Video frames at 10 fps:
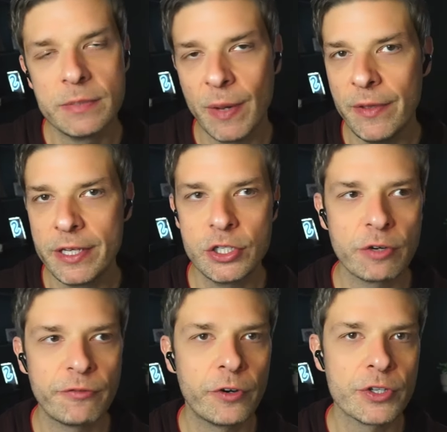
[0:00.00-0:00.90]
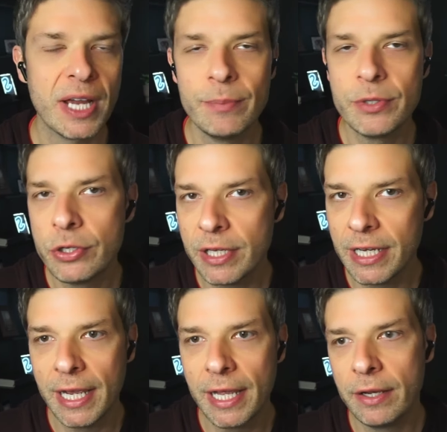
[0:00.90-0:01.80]
maybe this is your first time
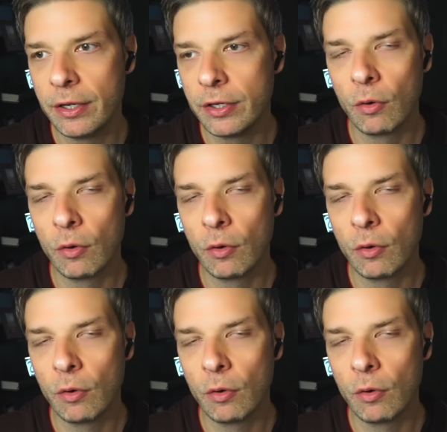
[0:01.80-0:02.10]
tuning in,